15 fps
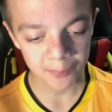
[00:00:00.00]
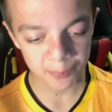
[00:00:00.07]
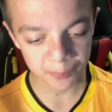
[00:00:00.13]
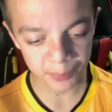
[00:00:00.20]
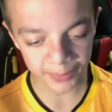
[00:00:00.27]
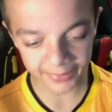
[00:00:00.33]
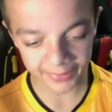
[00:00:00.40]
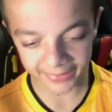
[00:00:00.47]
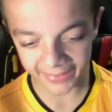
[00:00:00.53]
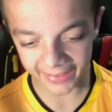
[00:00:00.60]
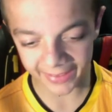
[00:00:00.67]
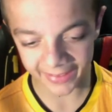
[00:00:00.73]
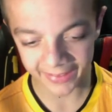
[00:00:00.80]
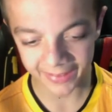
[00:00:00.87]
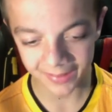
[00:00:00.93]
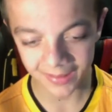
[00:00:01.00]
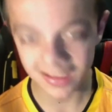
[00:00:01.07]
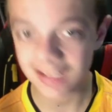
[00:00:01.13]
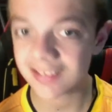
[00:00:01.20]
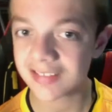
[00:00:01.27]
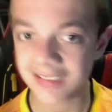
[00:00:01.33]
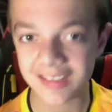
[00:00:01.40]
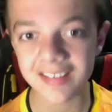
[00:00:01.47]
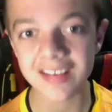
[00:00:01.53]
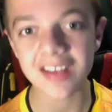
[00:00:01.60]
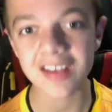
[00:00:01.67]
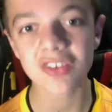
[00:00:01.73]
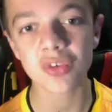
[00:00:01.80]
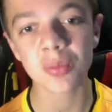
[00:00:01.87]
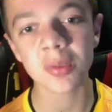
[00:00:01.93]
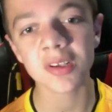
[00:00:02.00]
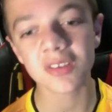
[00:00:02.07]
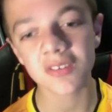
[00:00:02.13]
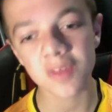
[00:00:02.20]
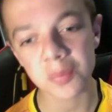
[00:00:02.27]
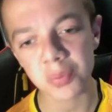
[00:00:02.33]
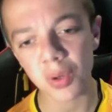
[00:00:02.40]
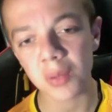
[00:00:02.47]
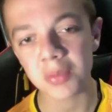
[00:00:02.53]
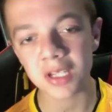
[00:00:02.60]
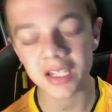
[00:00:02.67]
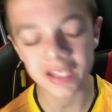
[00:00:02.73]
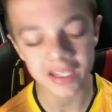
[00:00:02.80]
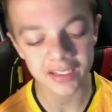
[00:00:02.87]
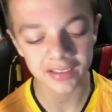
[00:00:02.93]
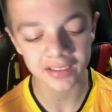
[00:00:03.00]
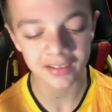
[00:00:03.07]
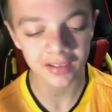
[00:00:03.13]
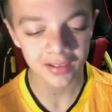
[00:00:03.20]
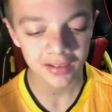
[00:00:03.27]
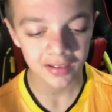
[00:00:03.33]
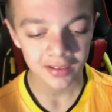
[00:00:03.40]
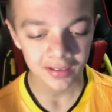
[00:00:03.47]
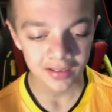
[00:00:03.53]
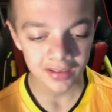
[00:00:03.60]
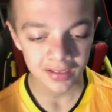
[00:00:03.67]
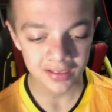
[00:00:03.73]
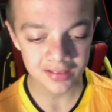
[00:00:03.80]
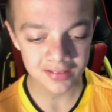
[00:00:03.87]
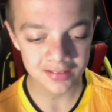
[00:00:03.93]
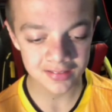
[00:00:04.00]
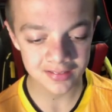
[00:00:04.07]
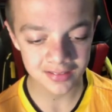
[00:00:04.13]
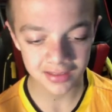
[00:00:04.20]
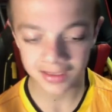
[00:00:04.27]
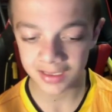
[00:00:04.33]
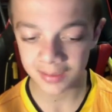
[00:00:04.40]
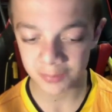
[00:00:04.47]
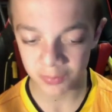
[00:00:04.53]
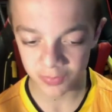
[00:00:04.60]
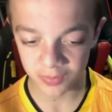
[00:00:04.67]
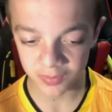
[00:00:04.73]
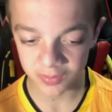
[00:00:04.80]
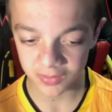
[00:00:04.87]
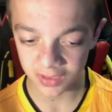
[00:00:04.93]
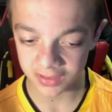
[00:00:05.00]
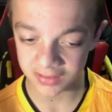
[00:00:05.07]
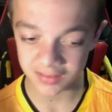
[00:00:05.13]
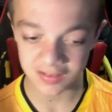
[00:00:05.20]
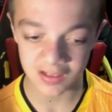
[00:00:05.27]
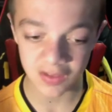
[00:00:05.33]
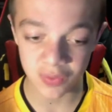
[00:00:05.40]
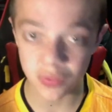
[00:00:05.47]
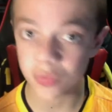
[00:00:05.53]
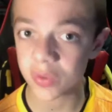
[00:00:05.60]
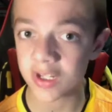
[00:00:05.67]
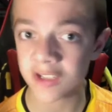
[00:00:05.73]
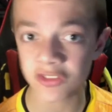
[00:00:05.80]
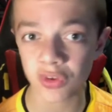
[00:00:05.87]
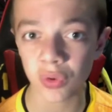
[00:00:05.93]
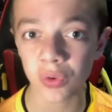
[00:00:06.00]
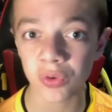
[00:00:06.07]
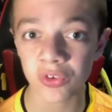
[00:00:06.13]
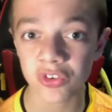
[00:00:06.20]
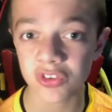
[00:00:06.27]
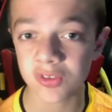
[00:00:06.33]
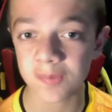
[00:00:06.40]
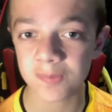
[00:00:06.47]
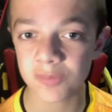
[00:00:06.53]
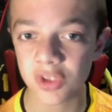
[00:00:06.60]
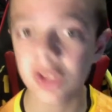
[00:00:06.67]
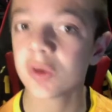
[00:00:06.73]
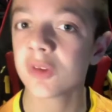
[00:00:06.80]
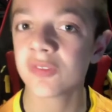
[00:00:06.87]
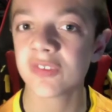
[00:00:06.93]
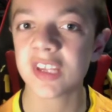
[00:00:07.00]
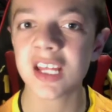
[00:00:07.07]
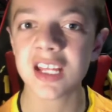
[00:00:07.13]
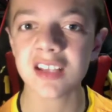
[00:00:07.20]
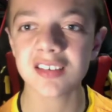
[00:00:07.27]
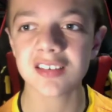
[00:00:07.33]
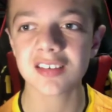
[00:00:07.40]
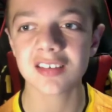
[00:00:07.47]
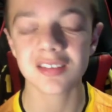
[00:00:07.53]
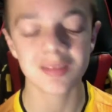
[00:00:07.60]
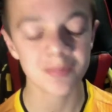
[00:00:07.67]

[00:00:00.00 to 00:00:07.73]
but it's to the detriment of the Premier League. As I said, 3 draws, 2 defeats.